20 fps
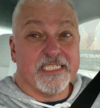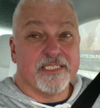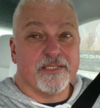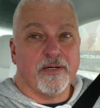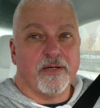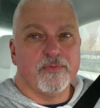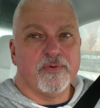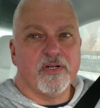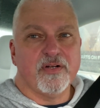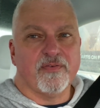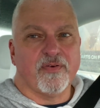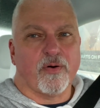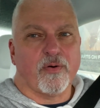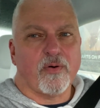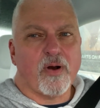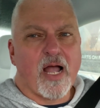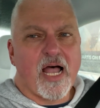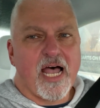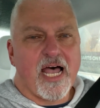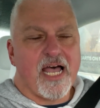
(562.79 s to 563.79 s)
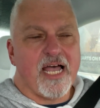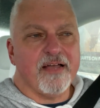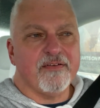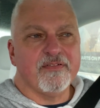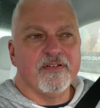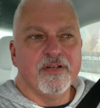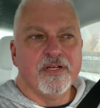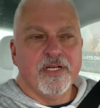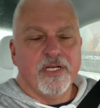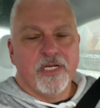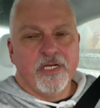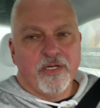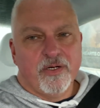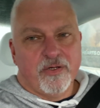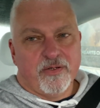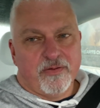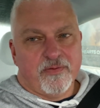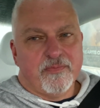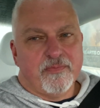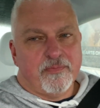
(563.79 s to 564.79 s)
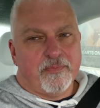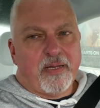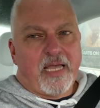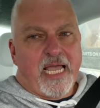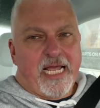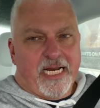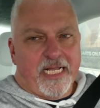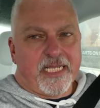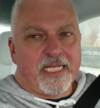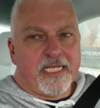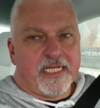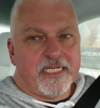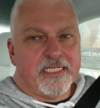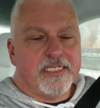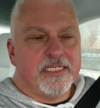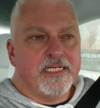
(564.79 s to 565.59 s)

so I would have arrived panicking.